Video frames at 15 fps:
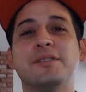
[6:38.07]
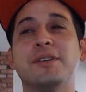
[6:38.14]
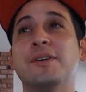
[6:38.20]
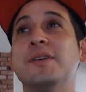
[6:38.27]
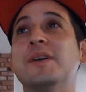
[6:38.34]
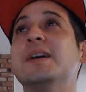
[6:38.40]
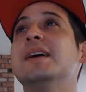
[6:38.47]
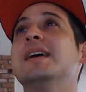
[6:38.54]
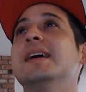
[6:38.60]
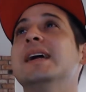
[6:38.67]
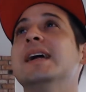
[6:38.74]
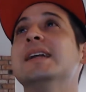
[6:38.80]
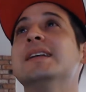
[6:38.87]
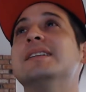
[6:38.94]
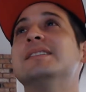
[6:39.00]
So
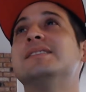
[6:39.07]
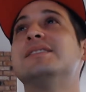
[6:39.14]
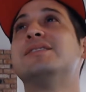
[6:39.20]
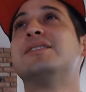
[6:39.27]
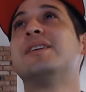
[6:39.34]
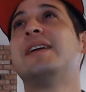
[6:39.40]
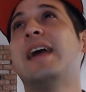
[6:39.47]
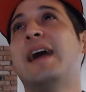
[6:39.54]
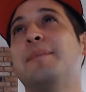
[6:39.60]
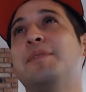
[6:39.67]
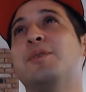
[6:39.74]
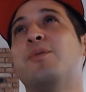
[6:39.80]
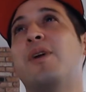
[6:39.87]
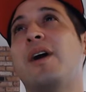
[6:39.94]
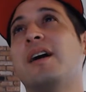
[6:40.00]
in addition to their
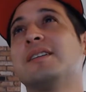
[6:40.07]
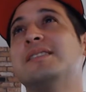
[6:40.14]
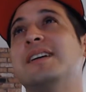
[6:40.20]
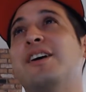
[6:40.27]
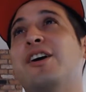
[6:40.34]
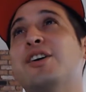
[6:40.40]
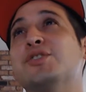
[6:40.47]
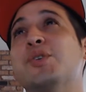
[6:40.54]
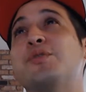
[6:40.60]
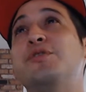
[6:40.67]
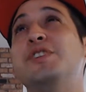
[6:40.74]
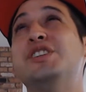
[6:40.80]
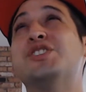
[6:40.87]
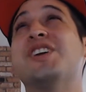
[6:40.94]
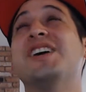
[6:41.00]
captain Rocks, they also
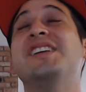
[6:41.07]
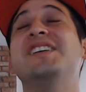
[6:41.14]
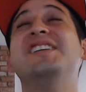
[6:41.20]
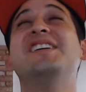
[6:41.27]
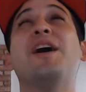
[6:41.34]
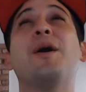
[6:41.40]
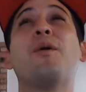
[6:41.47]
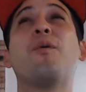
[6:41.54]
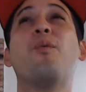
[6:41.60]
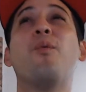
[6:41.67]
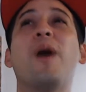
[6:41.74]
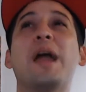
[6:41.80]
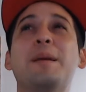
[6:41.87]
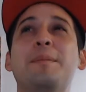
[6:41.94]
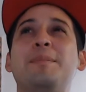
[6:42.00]
featured a young
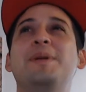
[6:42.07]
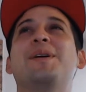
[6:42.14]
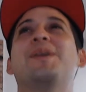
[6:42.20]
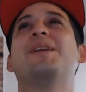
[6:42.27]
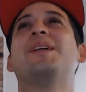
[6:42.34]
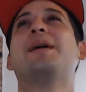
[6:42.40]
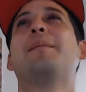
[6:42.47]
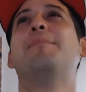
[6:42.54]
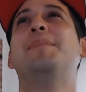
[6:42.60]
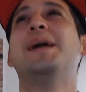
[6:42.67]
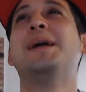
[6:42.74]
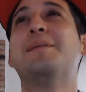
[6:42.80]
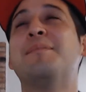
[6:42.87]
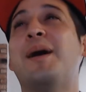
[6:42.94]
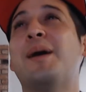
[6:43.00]
Whitebeard,
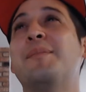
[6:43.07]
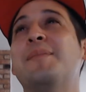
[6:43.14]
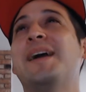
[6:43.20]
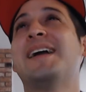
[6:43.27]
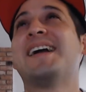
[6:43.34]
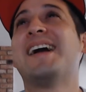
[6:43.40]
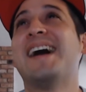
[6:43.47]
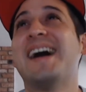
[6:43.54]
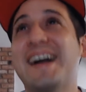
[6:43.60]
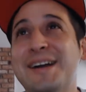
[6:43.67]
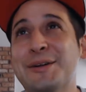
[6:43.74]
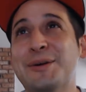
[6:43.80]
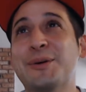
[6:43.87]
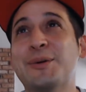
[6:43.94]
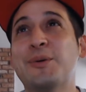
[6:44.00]
Big Mom, and
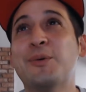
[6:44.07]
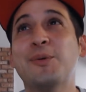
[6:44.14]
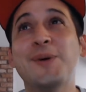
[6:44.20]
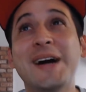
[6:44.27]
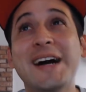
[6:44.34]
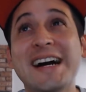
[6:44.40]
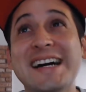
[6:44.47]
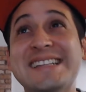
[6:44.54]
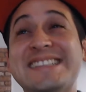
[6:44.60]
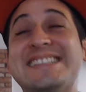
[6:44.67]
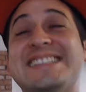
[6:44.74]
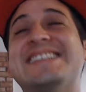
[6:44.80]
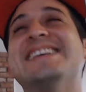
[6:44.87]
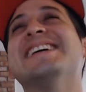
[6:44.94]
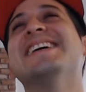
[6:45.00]
Kaido.
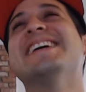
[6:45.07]
What?